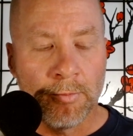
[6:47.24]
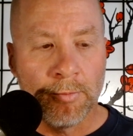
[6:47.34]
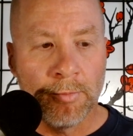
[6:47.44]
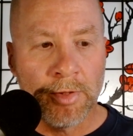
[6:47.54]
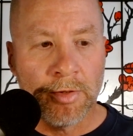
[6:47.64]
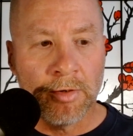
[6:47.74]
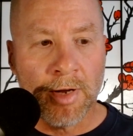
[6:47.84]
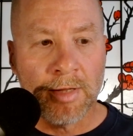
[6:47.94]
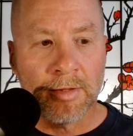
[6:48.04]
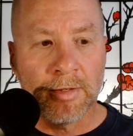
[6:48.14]
But they're
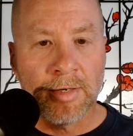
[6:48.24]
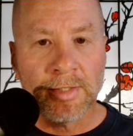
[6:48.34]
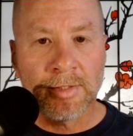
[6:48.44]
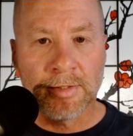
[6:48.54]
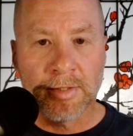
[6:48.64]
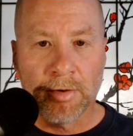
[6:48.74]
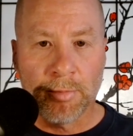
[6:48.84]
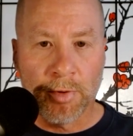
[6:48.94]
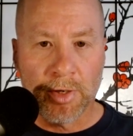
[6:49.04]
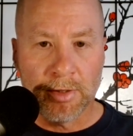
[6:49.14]
not the necessary
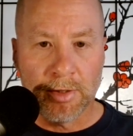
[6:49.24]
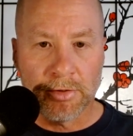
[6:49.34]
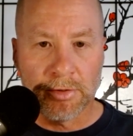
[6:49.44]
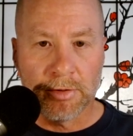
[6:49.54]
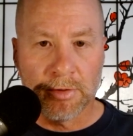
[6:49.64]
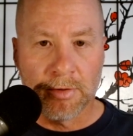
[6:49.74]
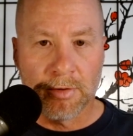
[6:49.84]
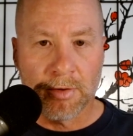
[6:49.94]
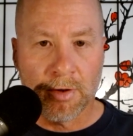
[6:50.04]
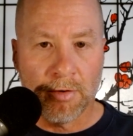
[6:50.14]
precondition
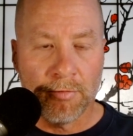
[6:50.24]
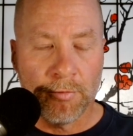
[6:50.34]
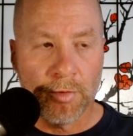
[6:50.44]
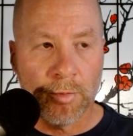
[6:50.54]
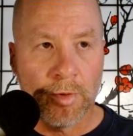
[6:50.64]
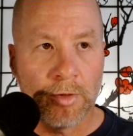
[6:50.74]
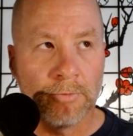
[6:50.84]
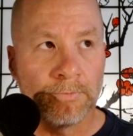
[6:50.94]
of free will.